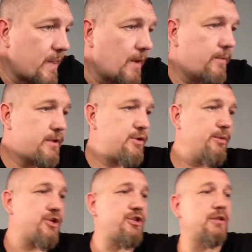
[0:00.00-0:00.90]
Once you
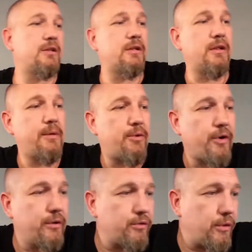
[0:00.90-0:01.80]
mentioned labor
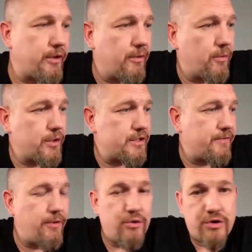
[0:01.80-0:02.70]
hour token, what is the
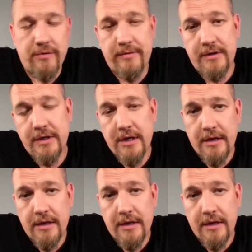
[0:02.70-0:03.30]
future of it?